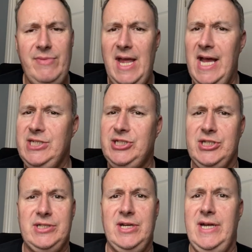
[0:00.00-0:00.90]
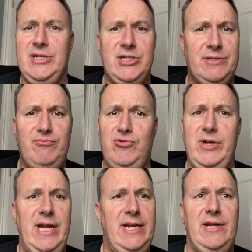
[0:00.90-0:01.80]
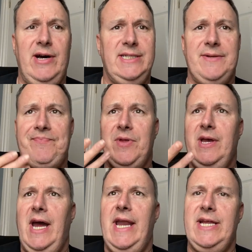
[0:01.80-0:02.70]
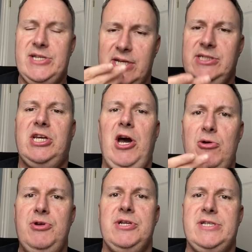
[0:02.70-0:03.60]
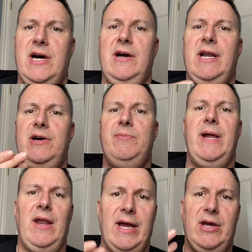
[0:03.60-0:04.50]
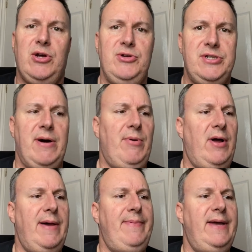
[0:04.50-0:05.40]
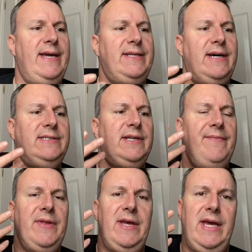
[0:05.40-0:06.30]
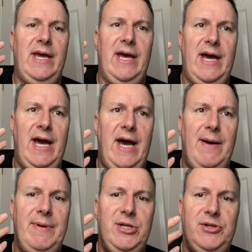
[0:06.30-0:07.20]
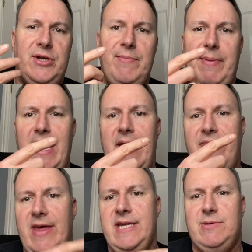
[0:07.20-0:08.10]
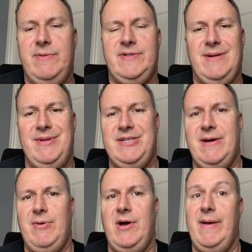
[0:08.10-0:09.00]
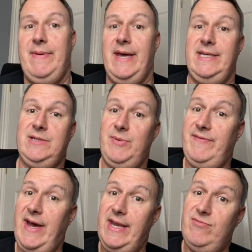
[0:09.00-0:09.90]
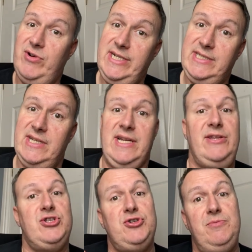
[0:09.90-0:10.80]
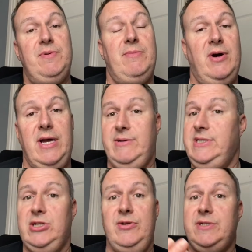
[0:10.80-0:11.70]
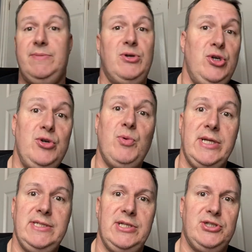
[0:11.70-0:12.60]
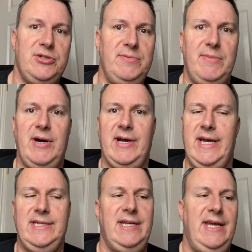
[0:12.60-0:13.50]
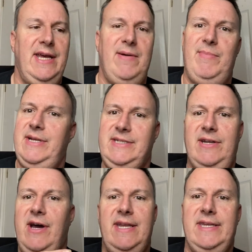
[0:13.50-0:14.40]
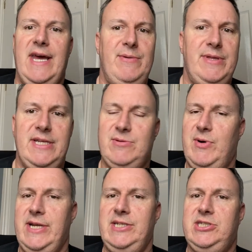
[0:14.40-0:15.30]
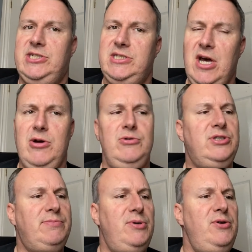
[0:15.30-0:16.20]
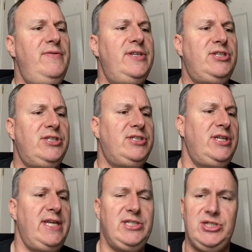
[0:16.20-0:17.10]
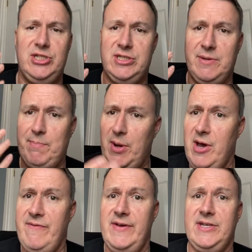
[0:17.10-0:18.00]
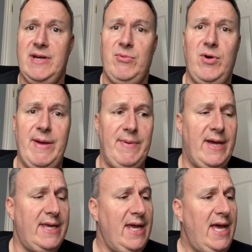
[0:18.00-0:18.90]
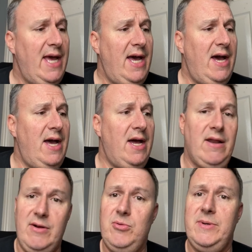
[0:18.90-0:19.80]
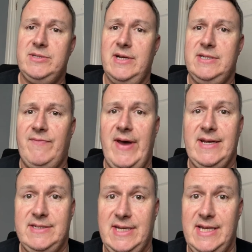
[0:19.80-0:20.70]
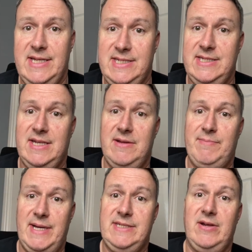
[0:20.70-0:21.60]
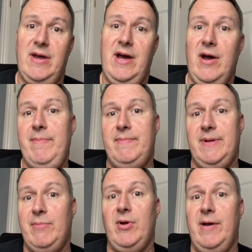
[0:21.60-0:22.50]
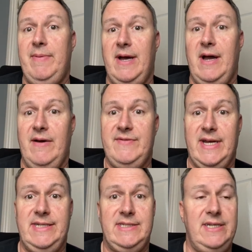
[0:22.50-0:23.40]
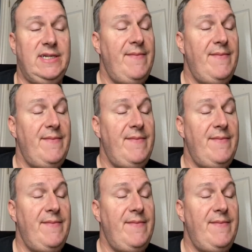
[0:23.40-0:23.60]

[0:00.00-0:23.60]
It's just really nice, and it does coat your tongue a little bit like a good double IPA does. I mean, you compare this with some of the double IPAs that we've had recently, the supermarket ones. There's some good ones in the supermarkets, but it's night and day with this one. It's so smooth. It's just a perfect double IPA, and I'd almost go as far to say this is the best double IPA I've tasted.